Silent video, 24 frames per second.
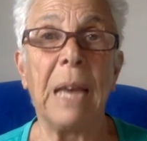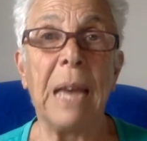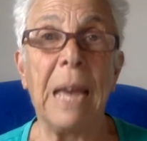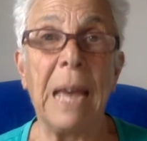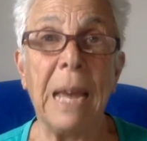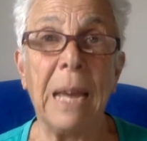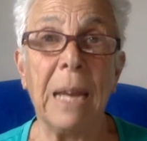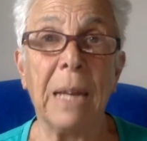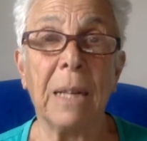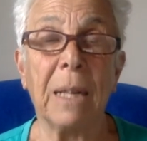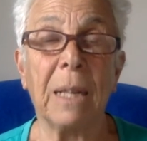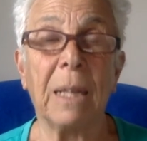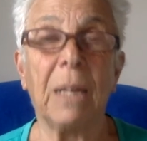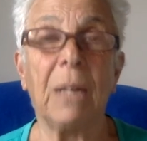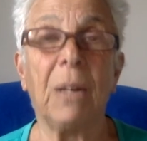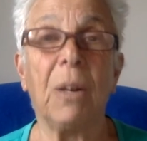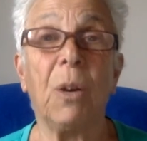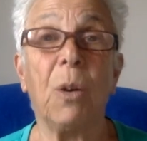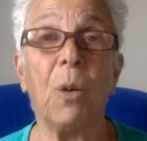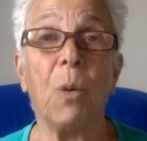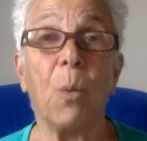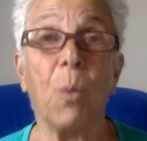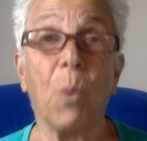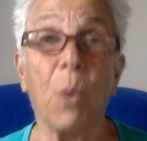handling,
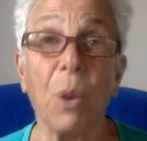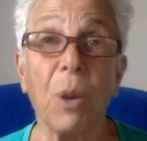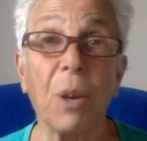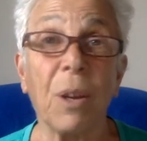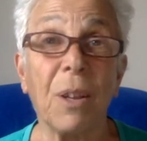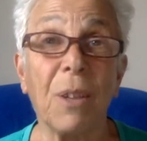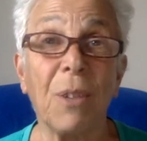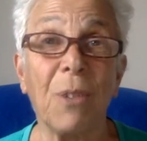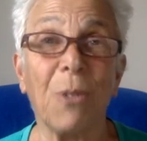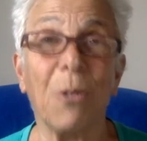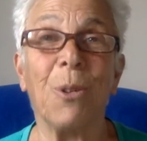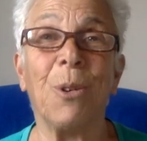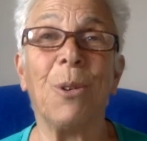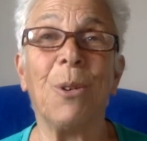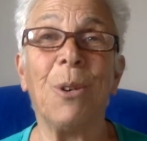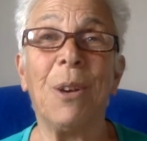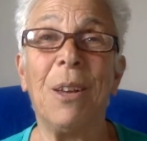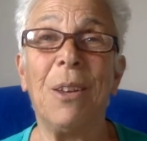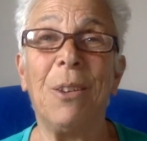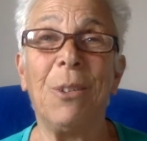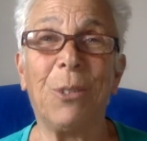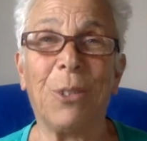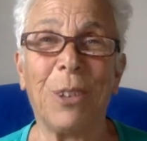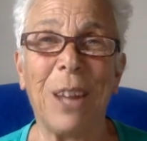working through,
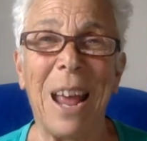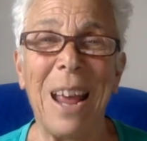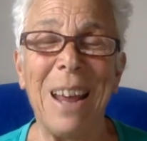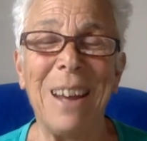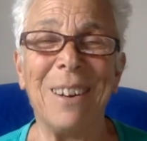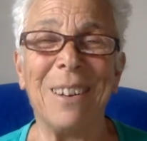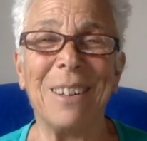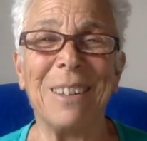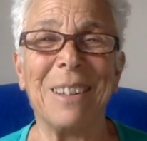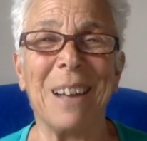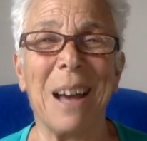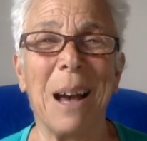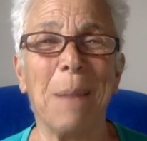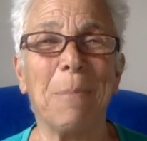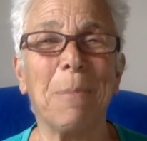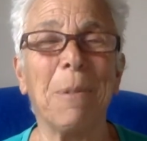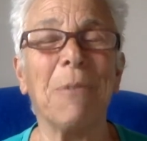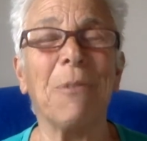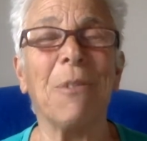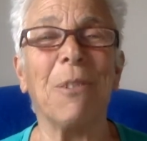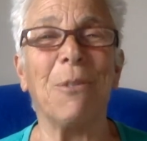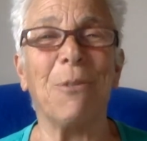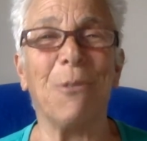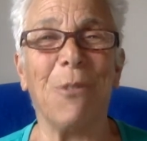staying on top
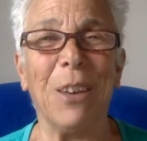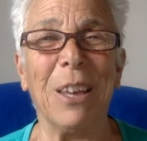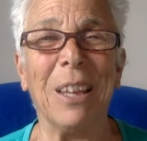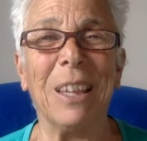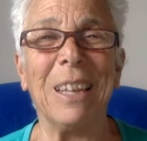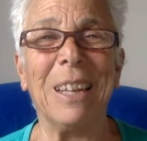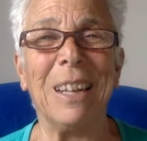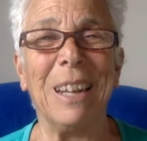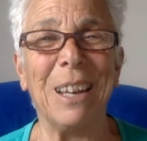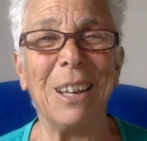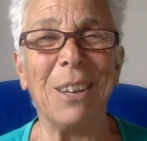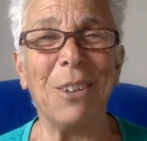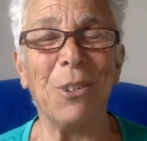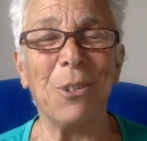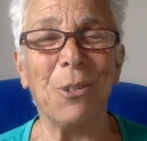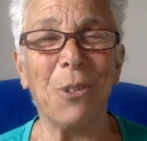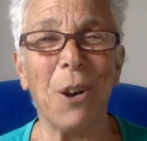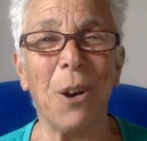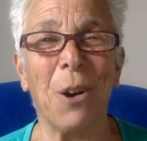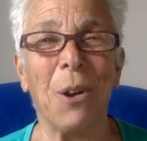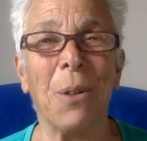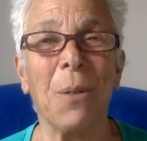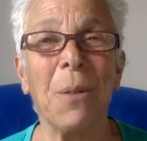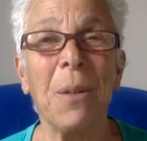of, and feeling in
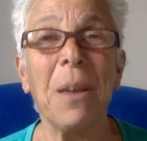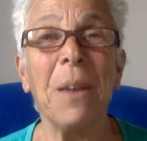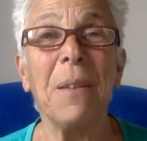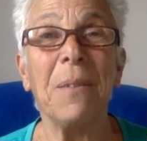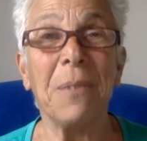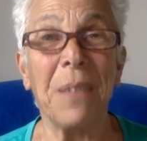control.